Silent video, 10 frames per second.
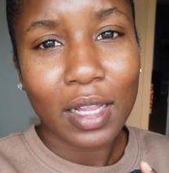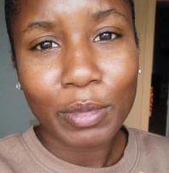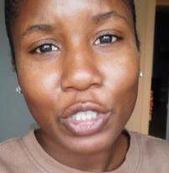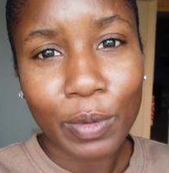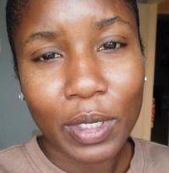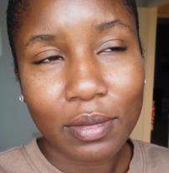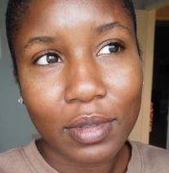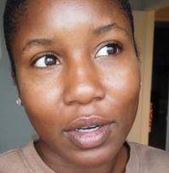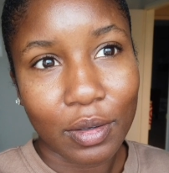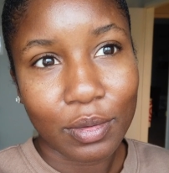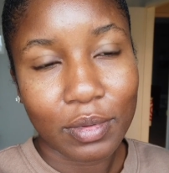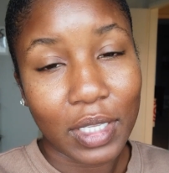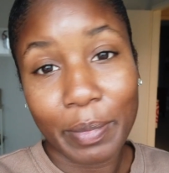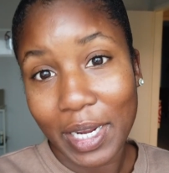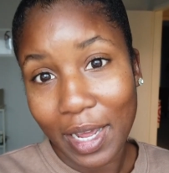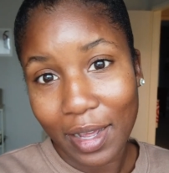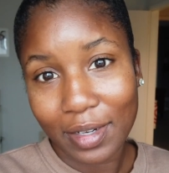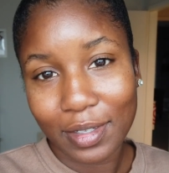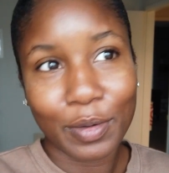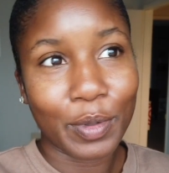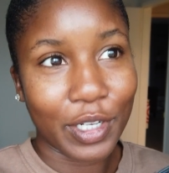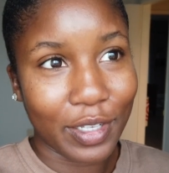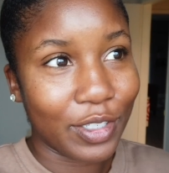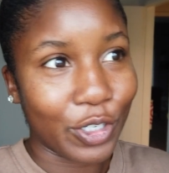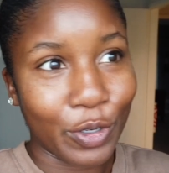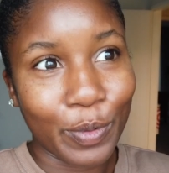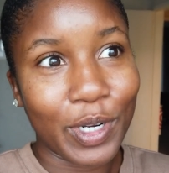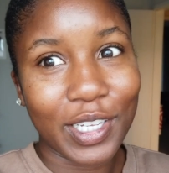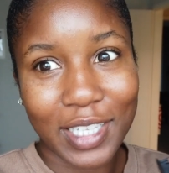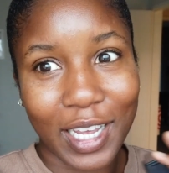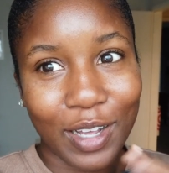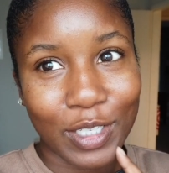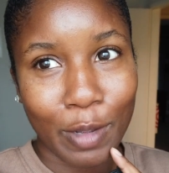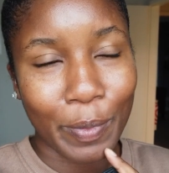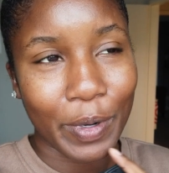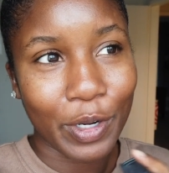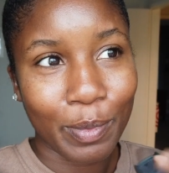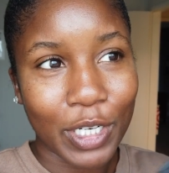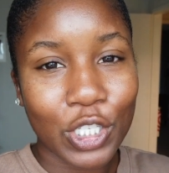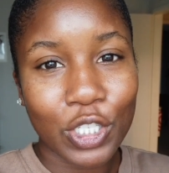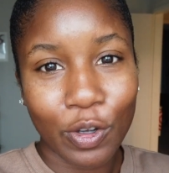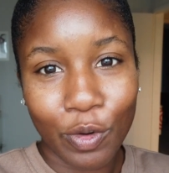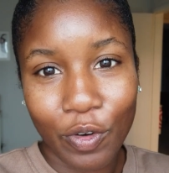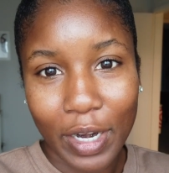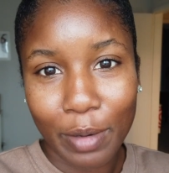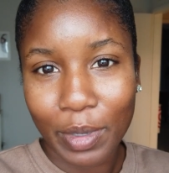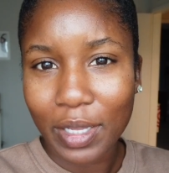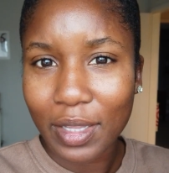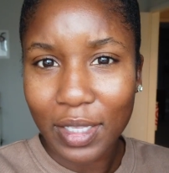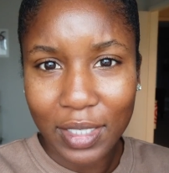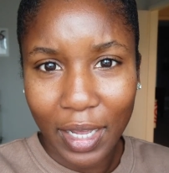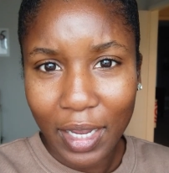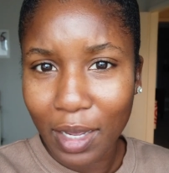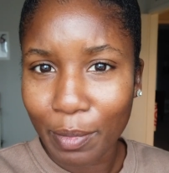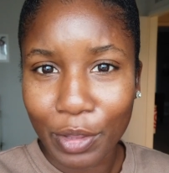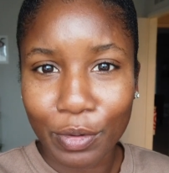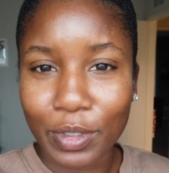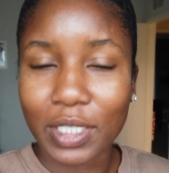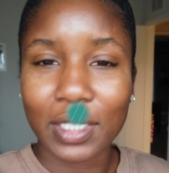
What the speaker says: me show you. Let me not show you what it looks like outside my window. But it's so gray. But this light coming through is